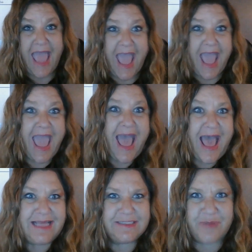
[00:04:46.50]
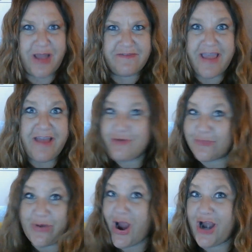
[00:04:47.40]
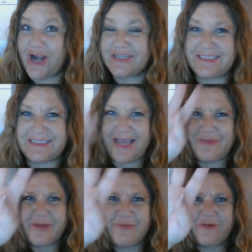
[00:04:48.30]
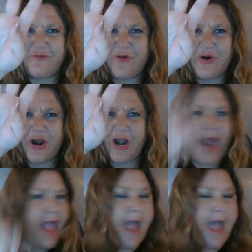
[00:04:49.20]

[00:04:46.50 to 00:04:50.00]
And my favorite part, step number 4,